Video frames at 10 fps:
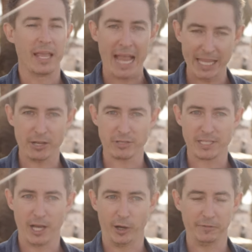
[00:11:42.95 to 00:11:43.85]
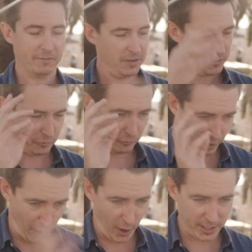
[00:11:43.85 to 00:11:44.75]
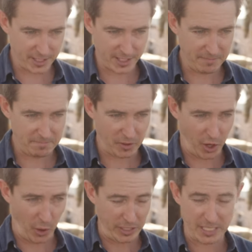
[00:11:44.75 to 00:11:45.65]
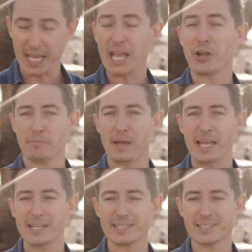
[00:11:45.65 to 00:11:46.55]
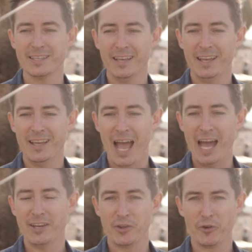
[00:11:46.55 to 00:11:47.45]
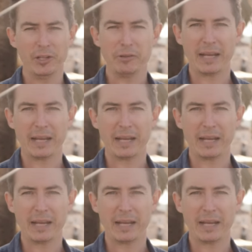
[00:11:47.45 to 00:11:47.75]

Gather yourself, rehearse it, go and say your piece, and you're only